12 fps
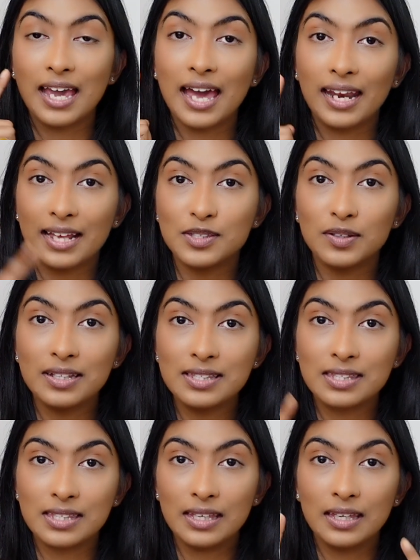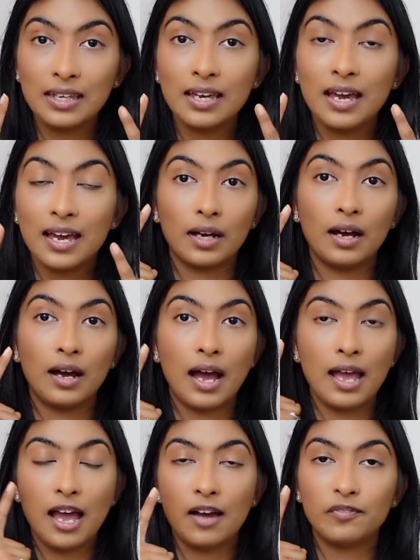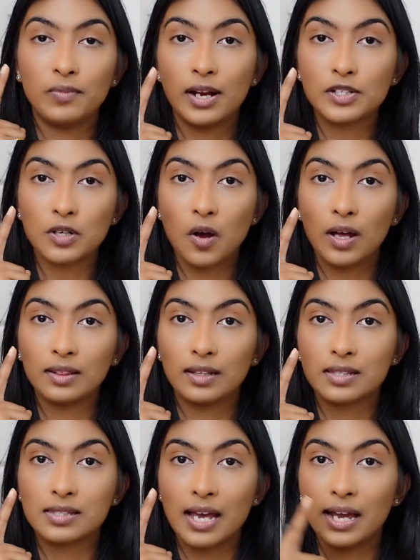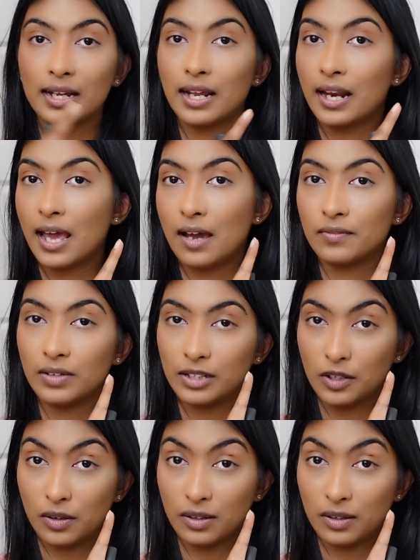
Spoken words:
And as you can see, I have blush on this side and I have nothing